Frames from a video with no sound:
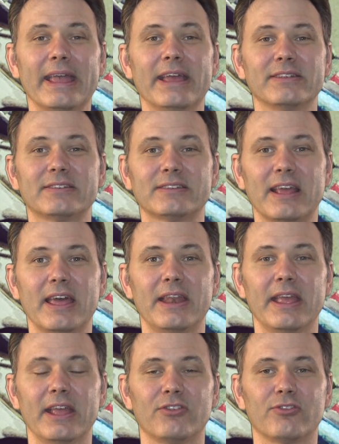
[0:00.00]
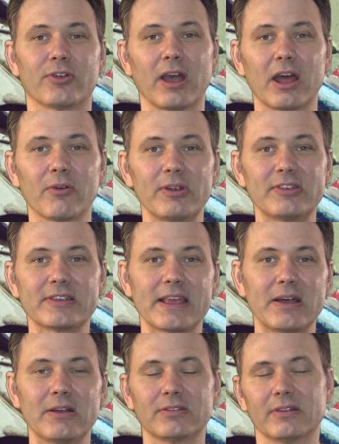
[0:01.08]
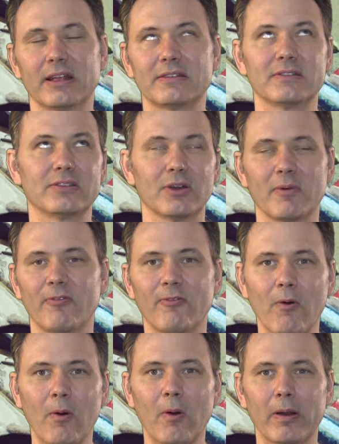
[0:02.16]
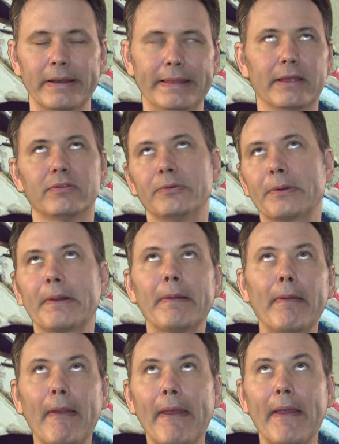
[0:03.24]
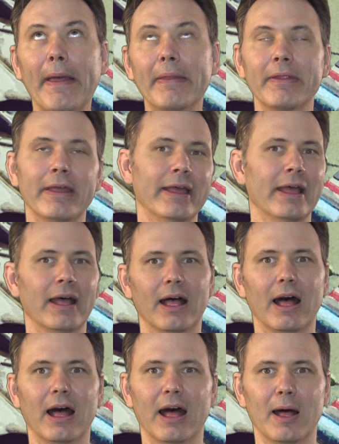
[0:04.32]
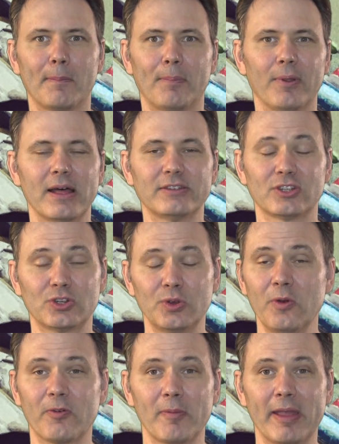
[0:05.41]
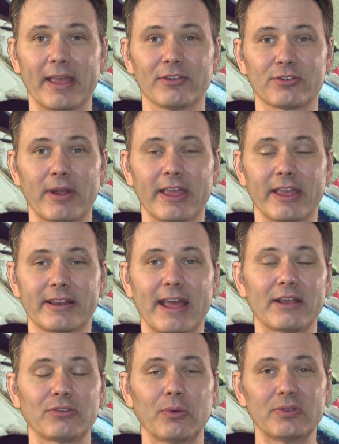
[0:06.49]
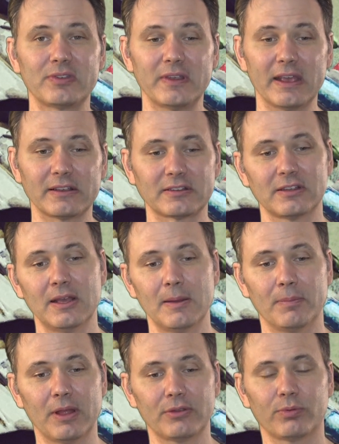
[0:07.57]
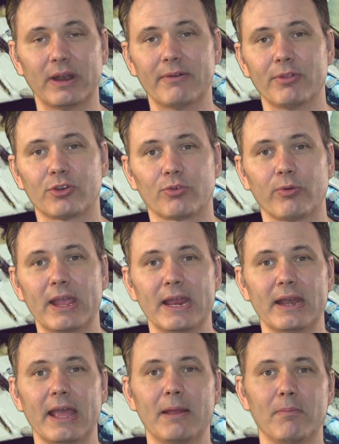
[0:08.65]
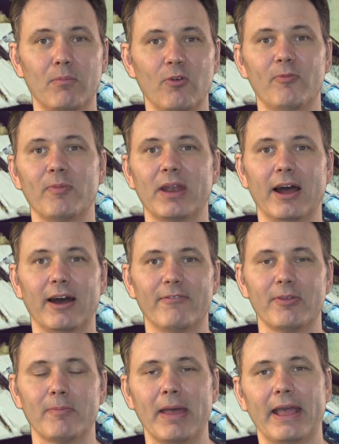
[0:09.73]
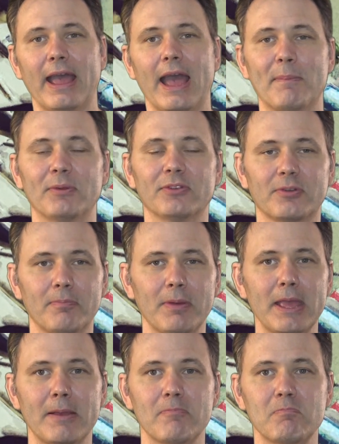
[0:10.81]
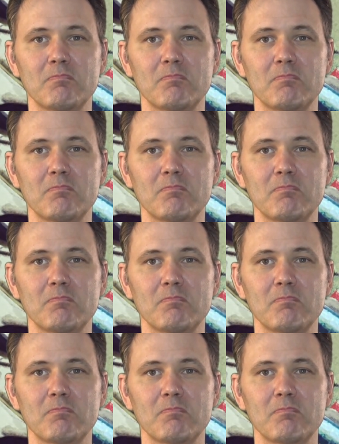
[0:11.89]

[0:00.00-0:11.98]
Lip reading: Instead, it's your gunnery skill, so let's assume a 4, unless you're clan. Plus 2 for making a striking attack, so a 6, plus whatever the terrain and movement of the mech happens to be.